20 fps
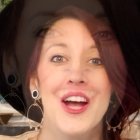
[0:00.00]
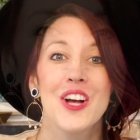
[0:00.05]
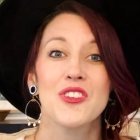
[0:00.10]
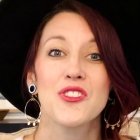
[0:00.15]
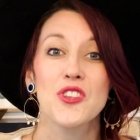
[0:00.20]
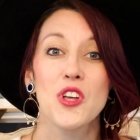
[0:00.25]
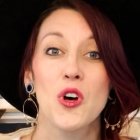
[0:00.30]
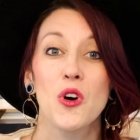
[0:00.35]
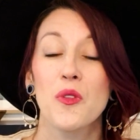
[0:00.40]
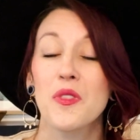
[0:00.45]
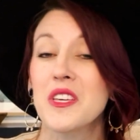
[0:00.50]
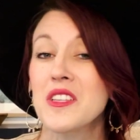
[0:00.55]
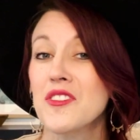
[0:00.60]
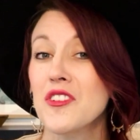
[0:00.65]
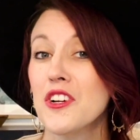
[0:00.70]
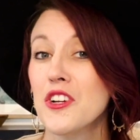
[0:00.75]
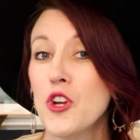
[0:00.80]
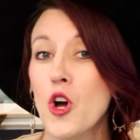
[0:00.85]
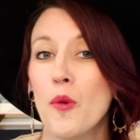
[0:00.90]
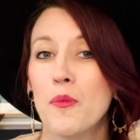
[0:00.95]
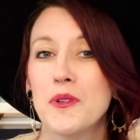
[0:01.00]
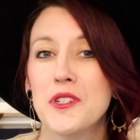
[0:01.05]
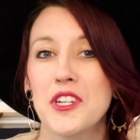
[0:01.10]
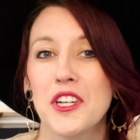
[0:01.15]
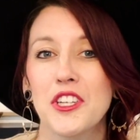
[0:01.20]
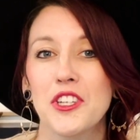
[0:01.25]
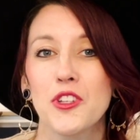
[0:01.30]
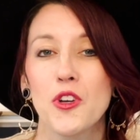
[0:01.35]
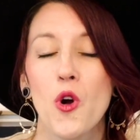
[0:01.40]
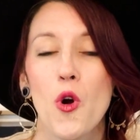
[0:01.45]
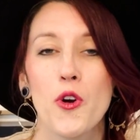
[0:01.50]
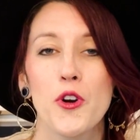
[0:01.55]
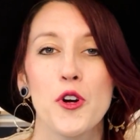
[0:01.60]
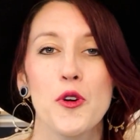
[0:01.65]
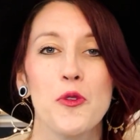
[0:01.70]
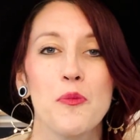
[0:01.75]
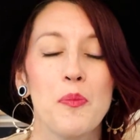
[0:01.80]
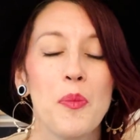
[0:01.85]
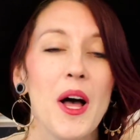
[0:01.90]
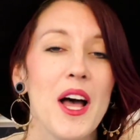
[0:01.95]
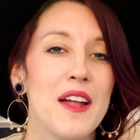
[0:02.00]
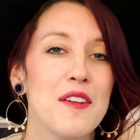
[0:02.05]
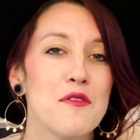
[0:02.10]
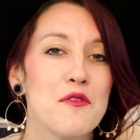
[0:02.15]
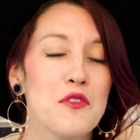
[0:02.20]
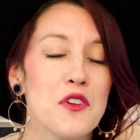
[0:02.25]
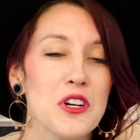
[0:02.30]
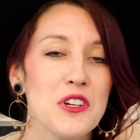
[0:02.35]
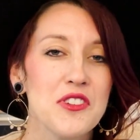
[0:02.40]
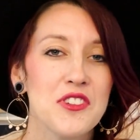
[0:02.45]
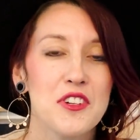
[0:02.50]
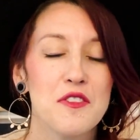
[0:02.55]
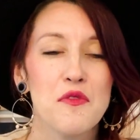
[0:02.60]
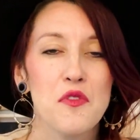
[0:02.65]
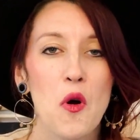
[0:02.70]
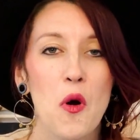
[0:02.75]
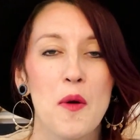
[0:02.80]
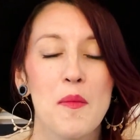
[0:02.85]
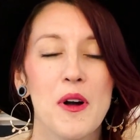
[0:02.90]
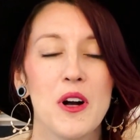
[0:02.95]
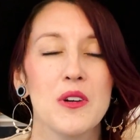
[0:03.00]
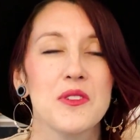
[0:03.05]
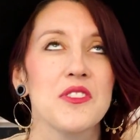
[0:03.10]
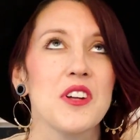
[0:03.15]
So these are in no particular order, but first and foremost,